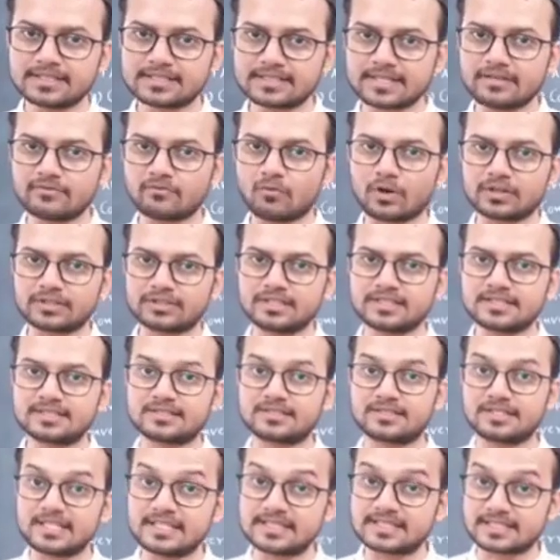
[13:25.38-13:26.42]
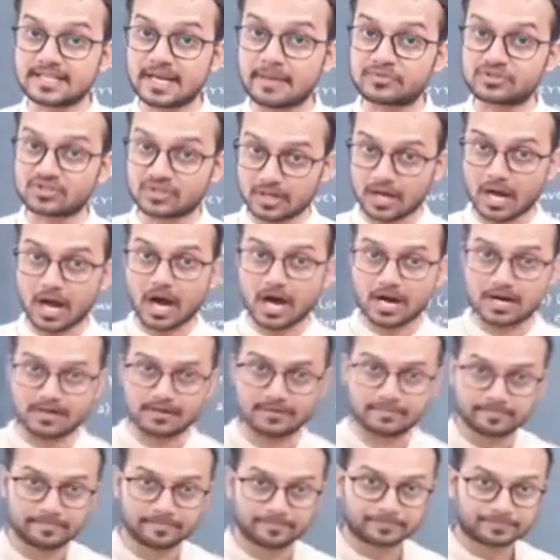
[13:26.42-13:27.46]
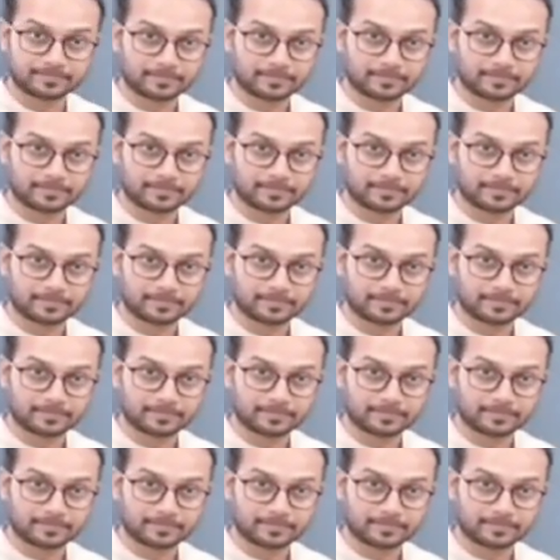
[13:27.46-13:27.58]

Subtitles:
understand what these 3 steps are.